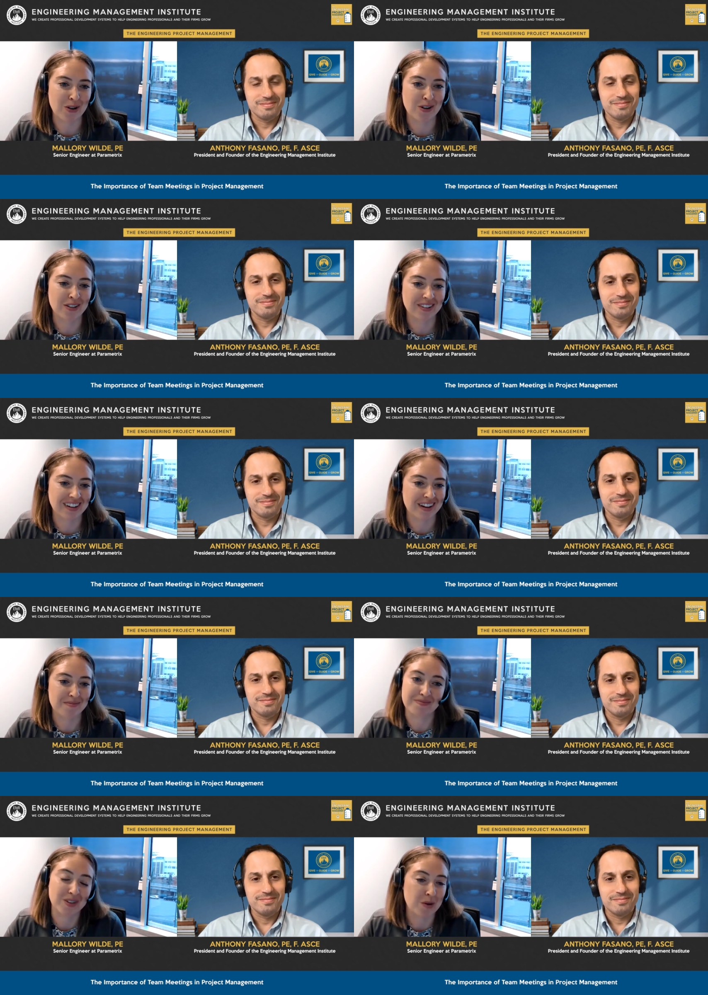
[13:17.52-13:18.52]
Speaker 1: goal.
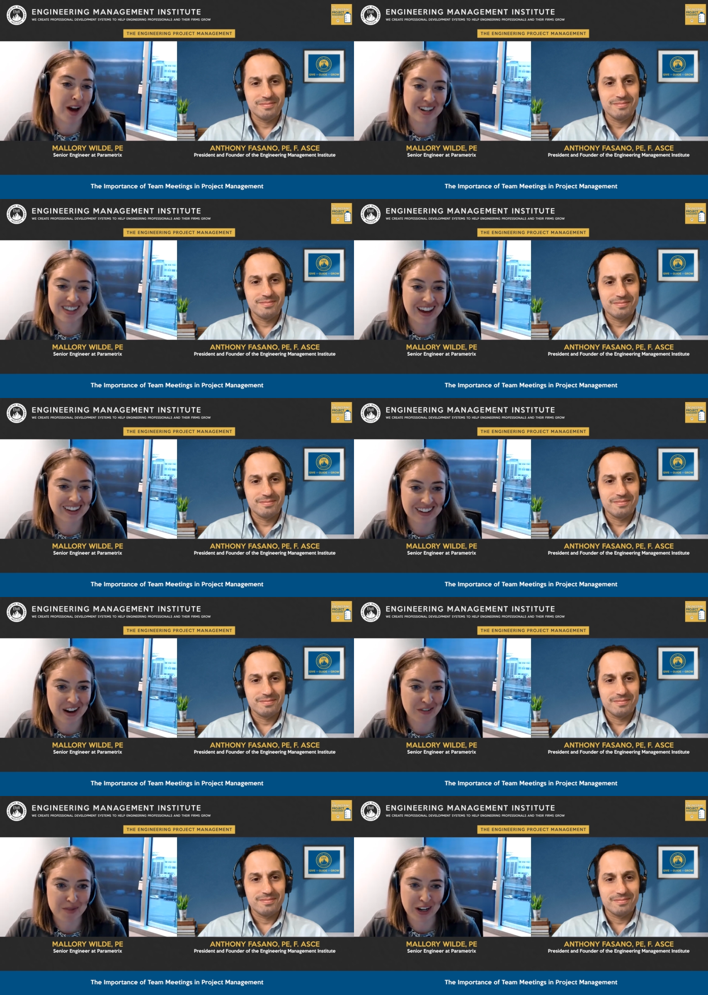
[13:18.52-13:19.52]
Um, go back to that
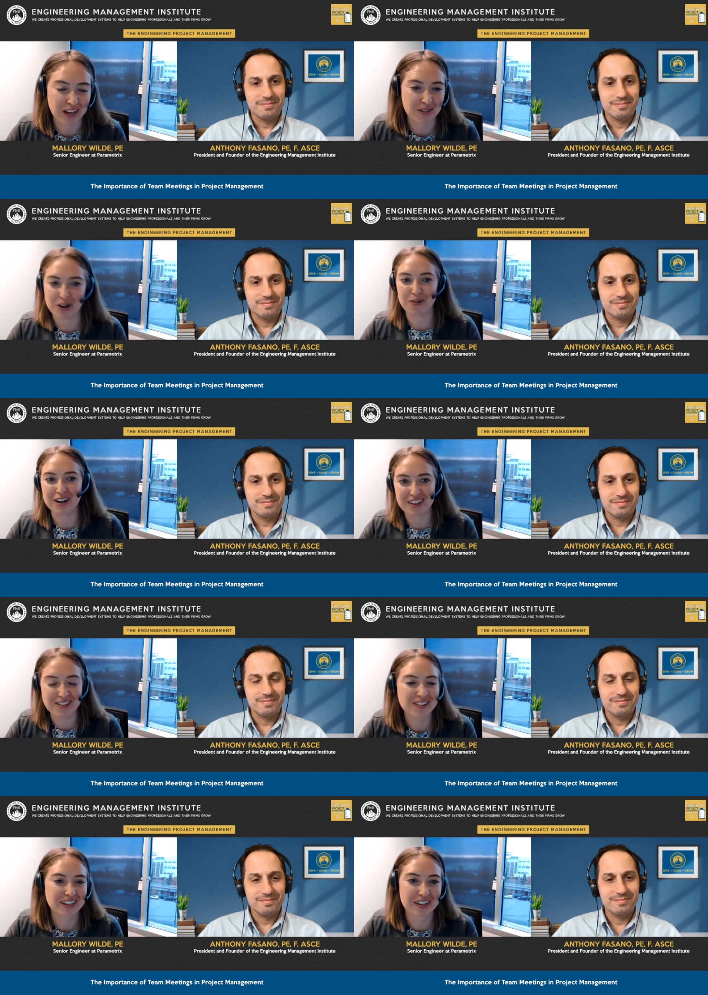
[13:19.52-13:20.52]
kickoff meeting. What were
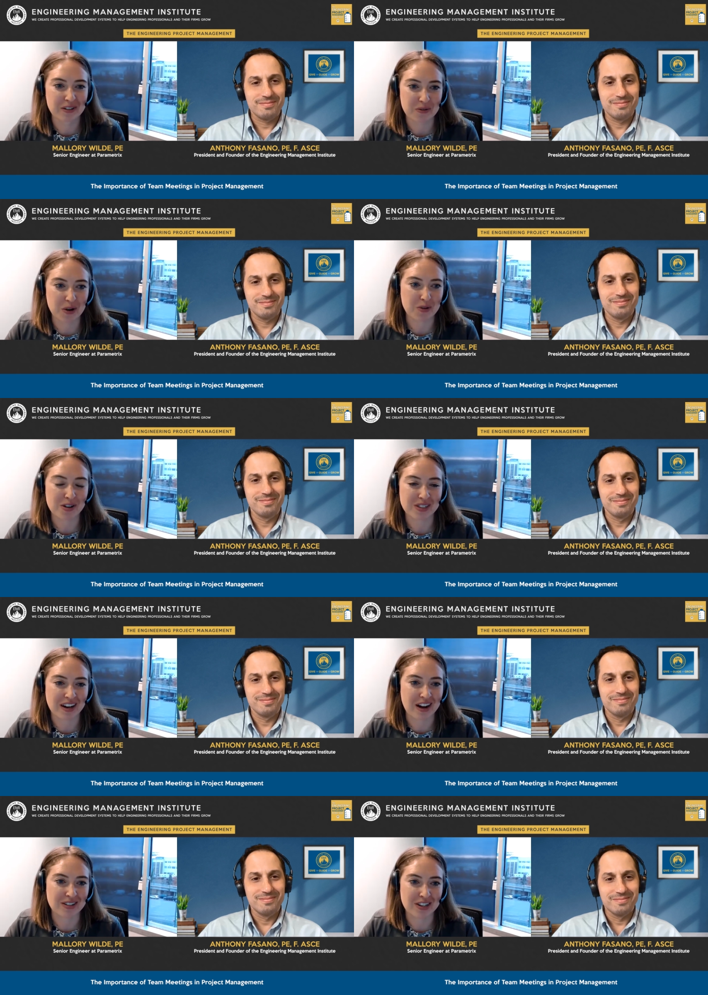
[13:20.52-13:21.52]
you what were you
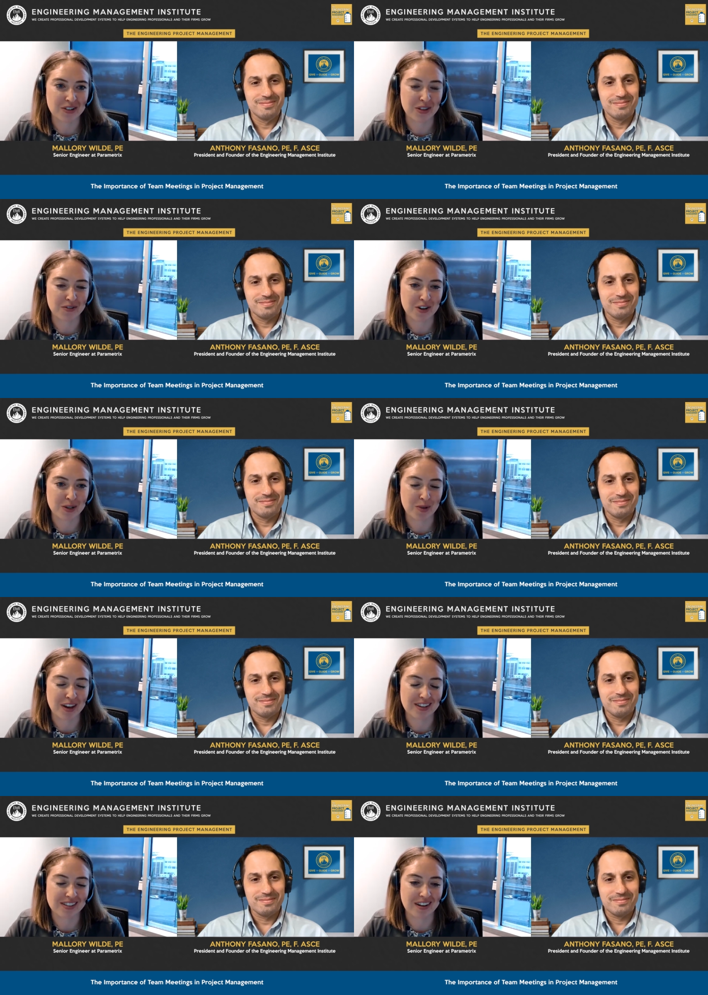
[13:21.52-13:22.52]
set out to do in the first
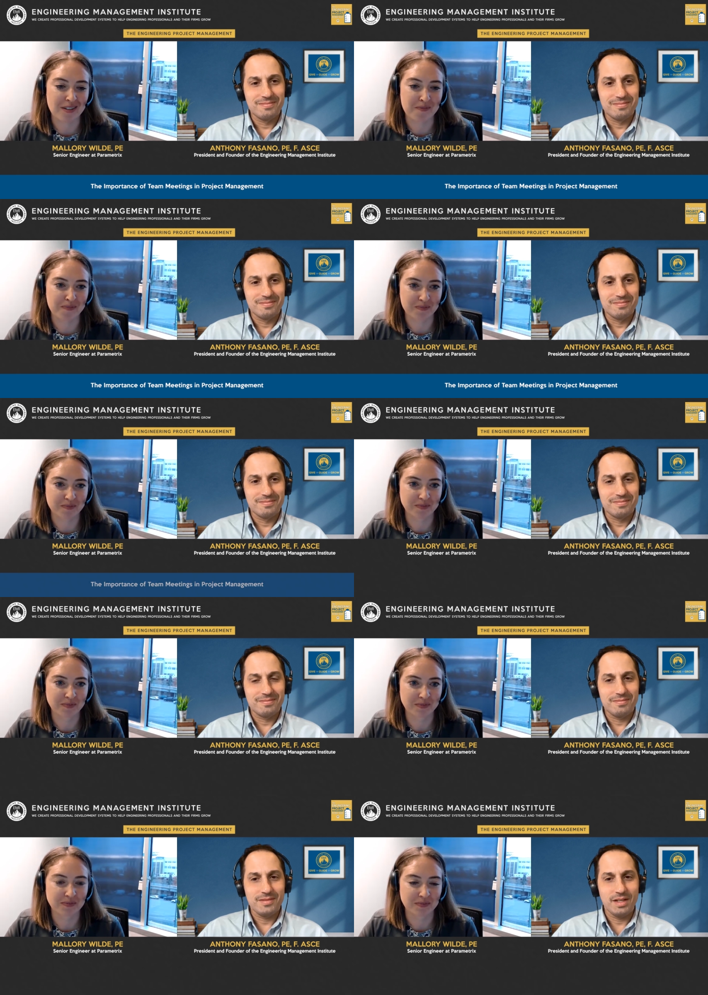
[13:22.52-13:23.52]
place? So
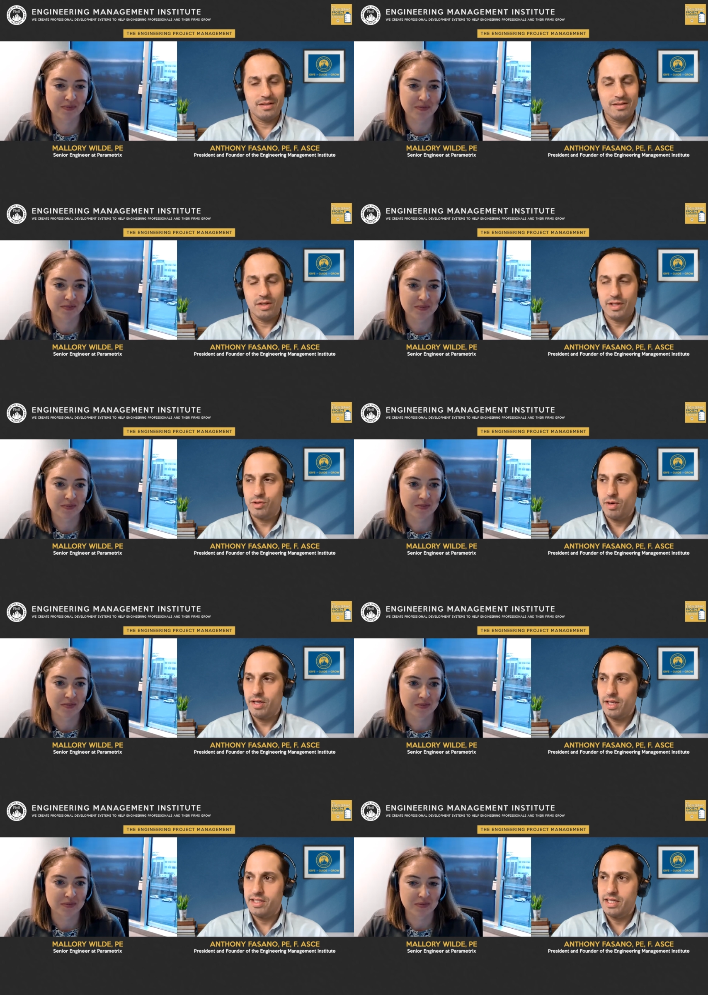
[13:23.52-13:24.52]
Speaker 2: yeah, no, that's
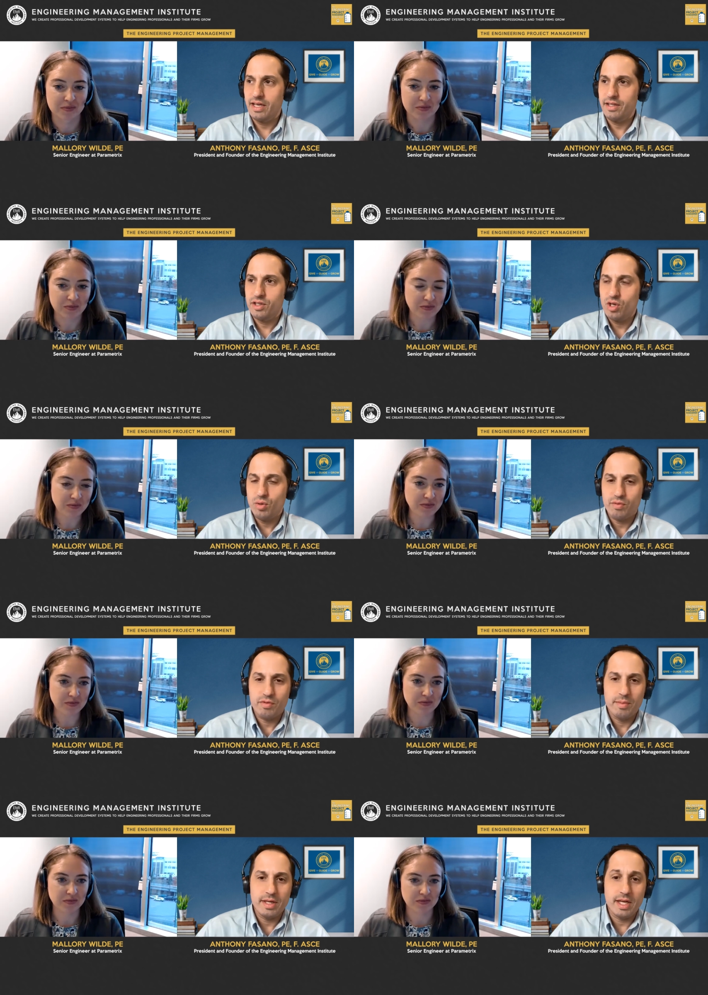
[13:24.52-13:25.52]
great. Like setting the tone
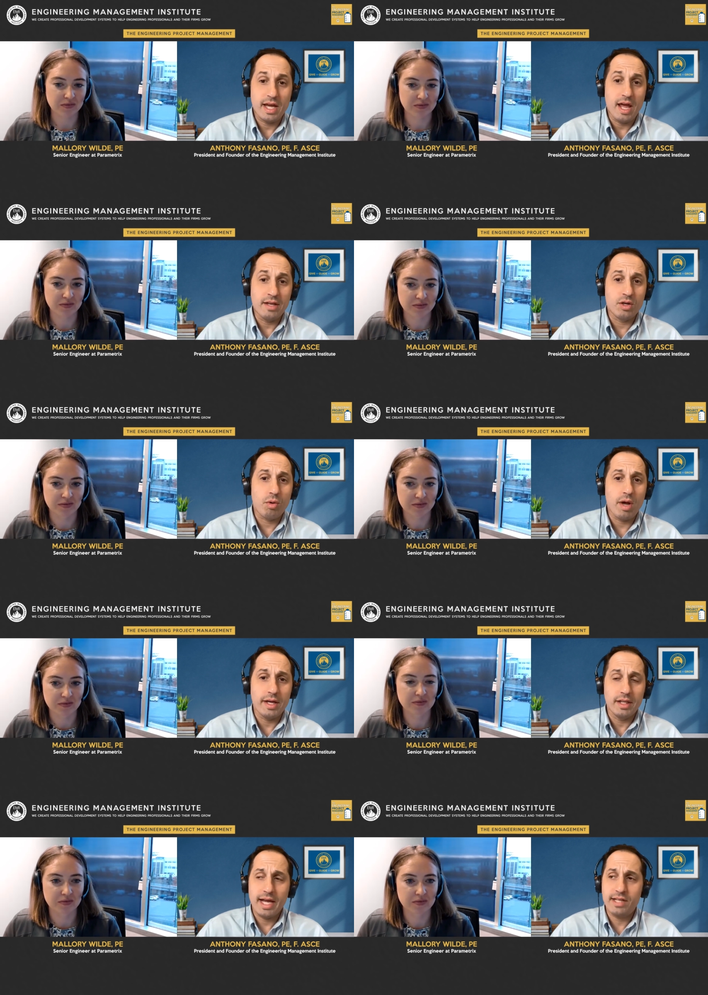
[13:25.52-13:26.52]
from the beginning. And you're
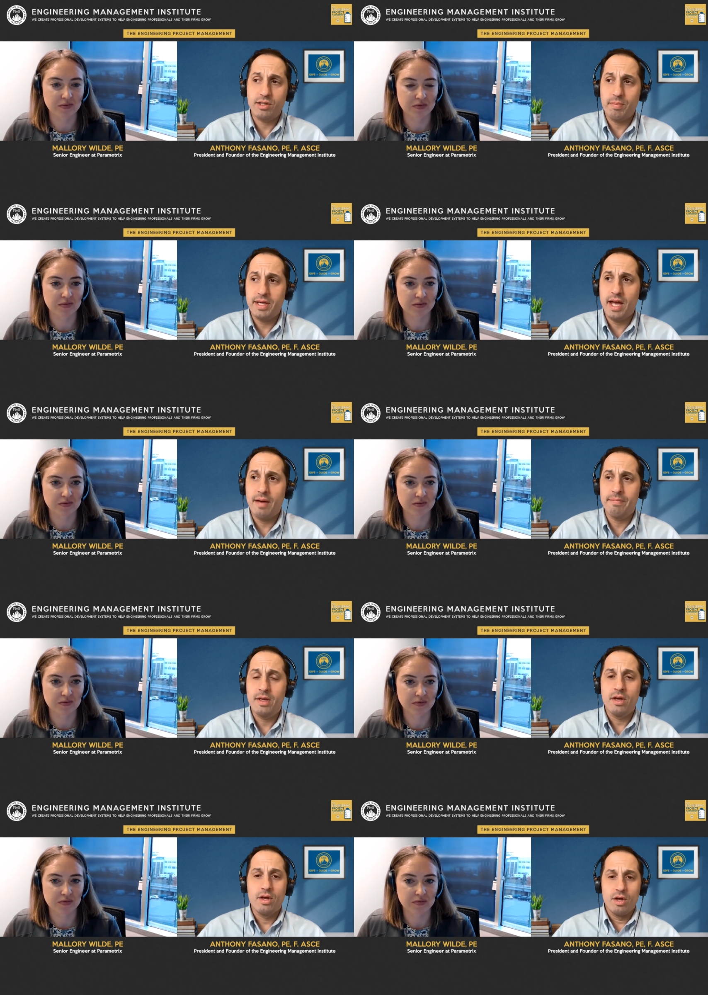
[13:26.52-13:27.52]
right. Like as the
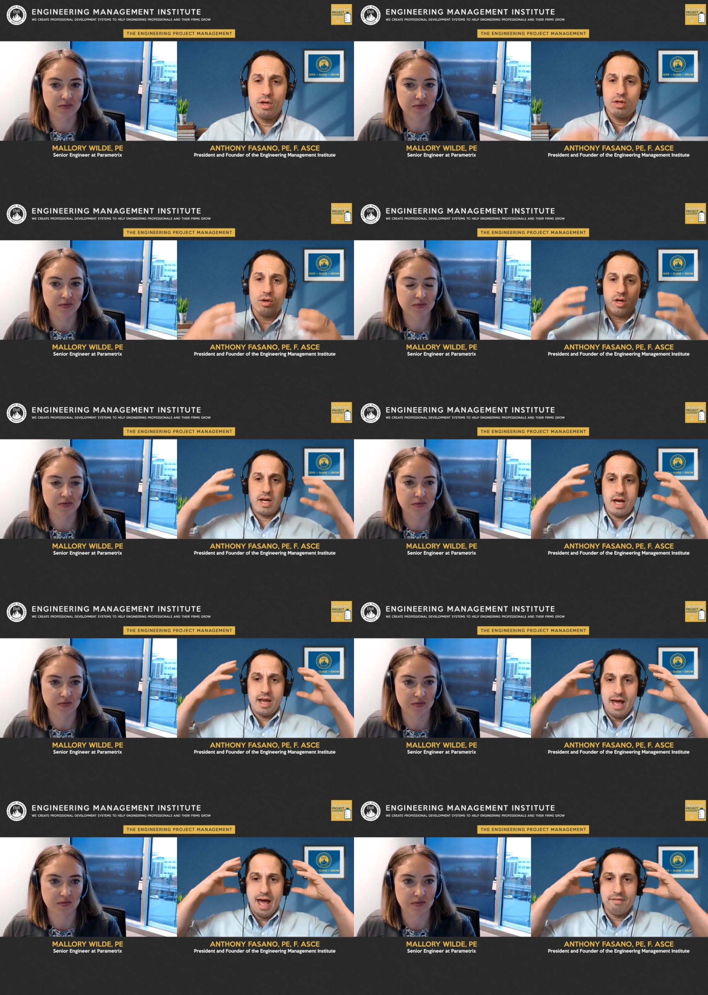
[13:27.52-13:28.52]
PM, you're gonna
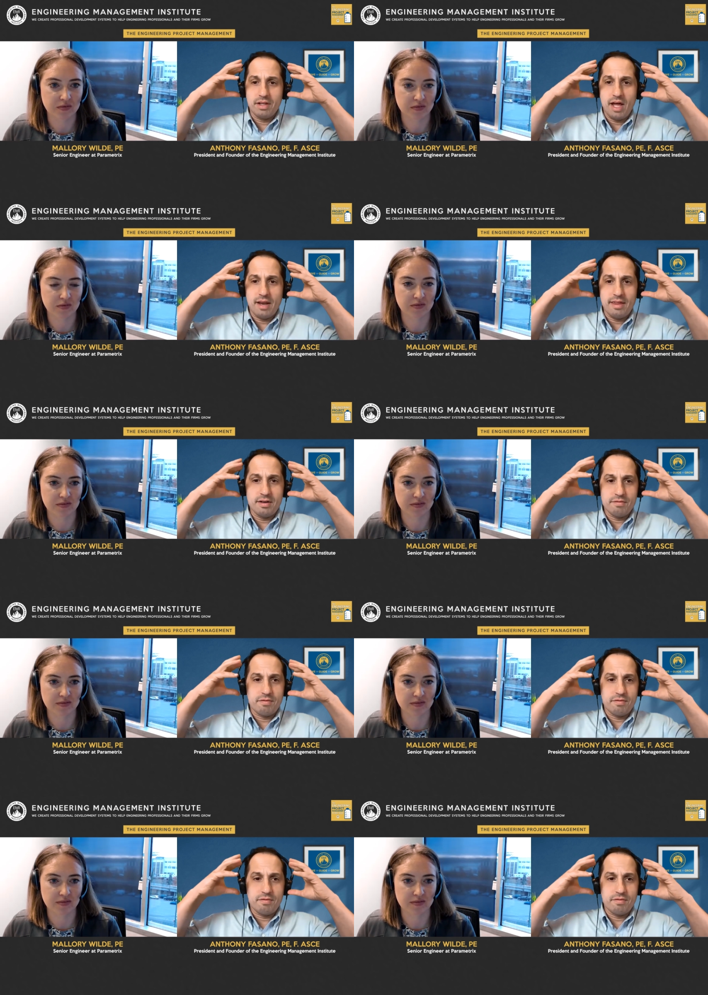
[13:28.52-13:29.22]
kind of have a lot of that